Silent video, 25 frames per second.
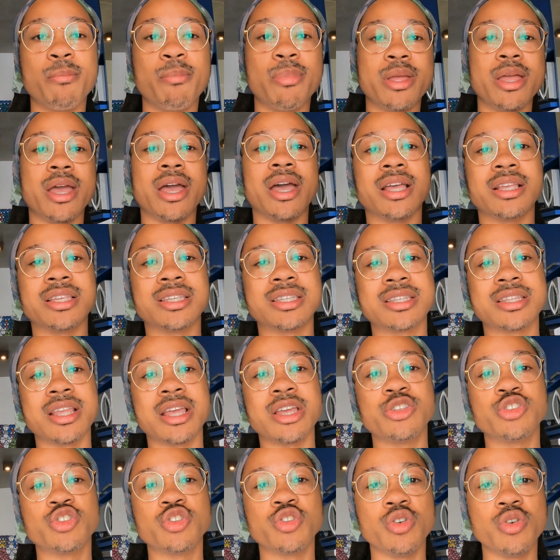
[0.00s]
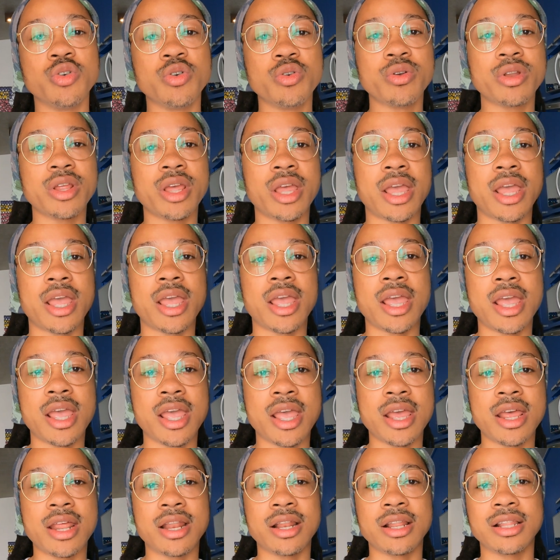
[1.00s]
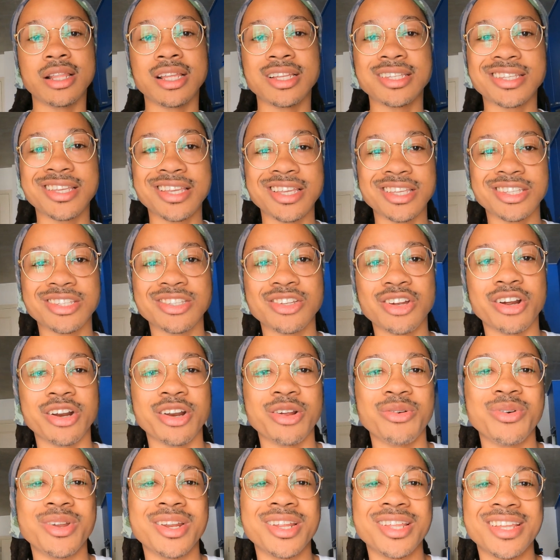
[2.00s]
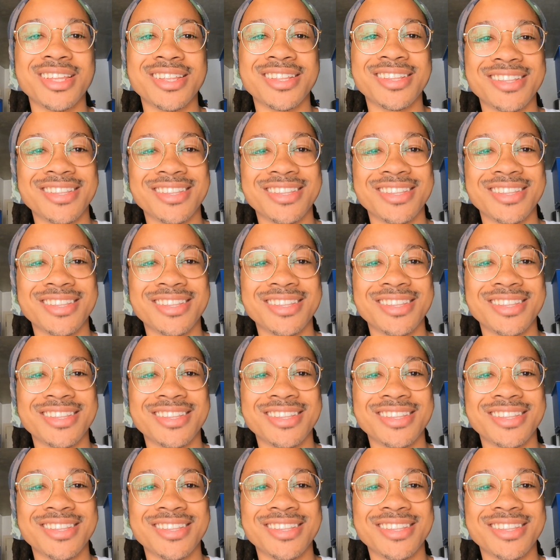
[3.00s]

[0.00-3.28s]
But yeah, stay tuned and let's get started with it.